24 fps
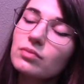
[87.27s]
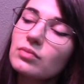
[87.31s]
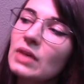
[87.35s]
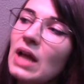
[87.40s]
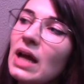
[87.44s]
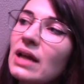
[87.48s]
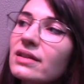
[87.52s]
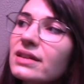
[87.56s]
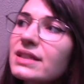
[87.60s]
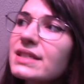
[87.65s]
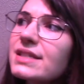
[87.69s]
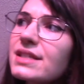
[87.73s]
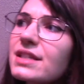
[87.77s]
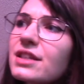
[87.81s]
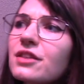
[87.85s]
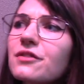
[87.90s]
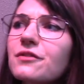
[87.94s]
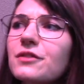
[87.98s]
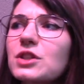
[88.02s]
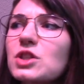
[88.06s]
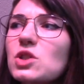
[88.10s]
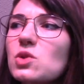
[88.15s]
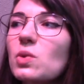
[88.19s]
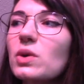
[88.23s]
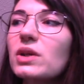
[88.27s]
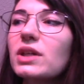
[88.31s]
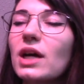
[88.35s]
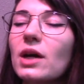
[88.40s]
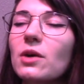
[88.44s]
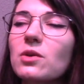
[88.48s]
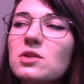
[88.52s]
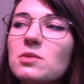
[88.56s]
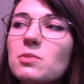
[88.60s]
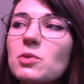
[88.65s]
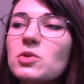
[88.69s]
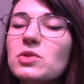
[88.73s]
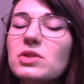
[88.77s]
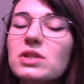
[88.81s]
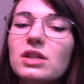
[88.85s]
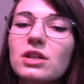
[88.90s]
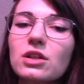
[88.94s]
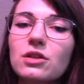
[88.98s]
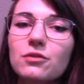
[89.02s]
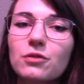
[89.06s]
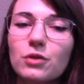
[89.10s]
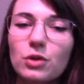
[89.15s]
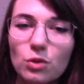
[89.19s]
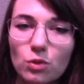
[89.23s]
At least in the first one, I was mostly
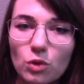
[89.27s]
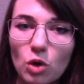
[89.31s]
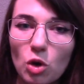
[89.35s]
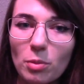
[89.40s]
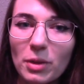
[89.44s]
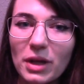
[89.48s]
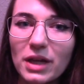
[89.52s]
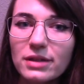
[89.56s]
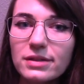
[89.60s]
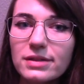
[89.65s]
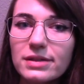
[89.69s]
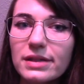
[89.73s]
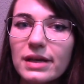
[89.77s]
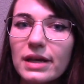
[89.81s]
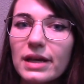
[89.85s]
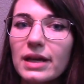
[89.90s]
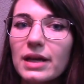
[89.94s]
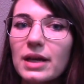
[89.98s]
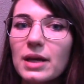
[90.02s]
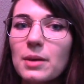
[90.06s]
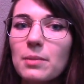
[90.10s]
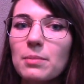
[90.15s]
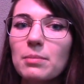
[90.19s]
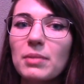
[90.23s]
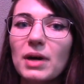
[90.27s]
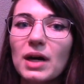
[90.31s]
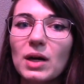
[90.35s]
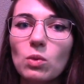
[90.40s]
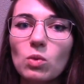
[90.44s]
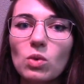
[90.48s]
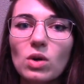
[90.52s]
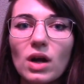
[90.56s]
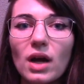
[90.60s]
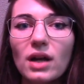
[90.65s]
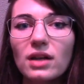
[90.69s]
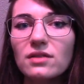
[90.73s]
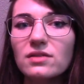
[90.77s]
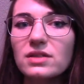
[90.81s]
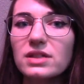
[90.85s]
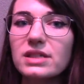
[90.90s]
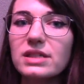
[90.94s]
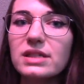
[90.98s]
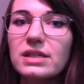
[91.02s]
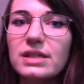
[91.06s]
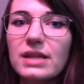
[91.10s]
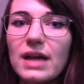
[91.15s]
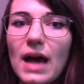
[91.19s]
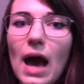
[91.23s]
here for the romance, but we'll kind of
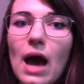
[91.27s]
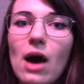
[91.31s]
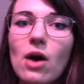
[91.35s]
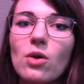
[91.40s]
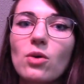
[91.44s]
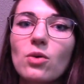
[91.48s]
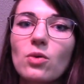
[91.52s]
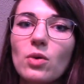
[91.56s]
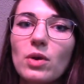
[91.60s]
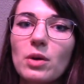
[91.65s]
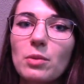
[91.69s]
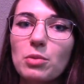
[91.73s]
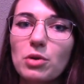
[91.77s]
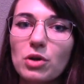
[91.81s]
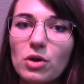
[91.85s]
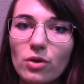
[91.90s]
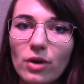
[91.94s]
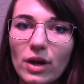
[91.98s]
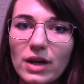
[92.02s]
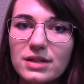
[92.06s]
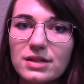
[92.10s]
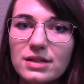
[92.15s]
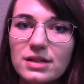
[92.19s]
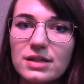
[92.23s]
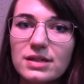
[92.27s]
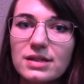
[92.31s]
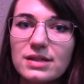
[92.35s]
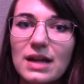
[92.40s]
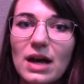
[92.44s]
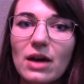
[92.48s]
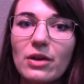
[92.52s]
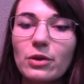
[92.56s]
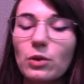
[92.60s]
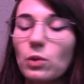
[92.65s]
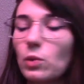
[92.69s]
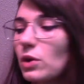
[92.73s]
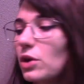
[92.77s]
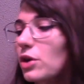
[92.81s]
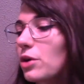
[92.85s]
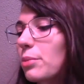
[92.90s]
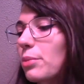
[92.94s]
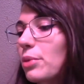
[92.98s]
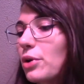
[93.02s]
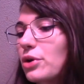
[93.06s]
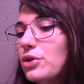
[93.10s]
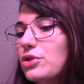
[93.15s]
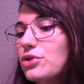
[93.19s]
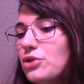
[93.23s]
see how it progresses now that we're in
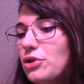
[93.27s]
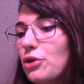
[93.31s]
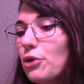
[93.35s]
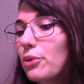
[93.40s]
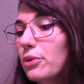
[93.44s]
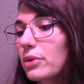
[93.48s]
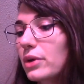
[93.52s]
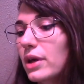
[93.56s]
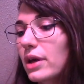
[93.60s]
book two.